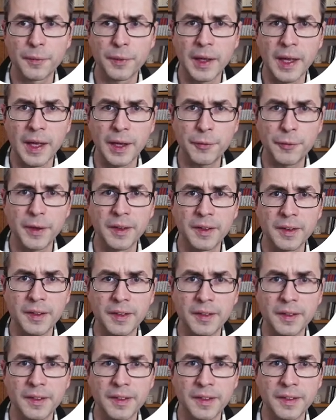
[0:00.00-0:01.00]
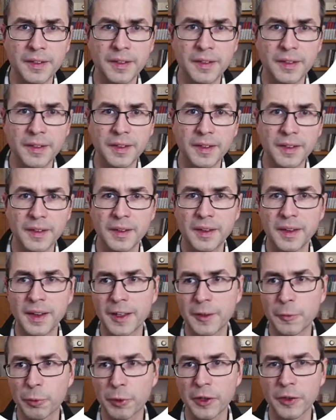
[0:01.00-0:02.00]
having this
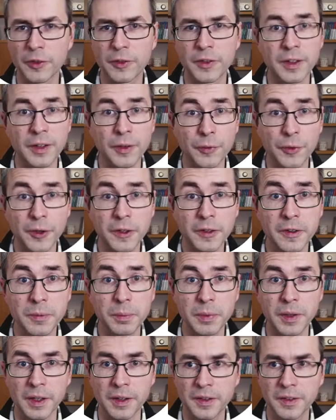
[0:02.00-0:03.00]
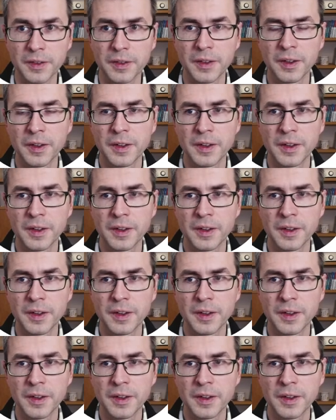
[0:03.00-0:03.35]
expression in the first place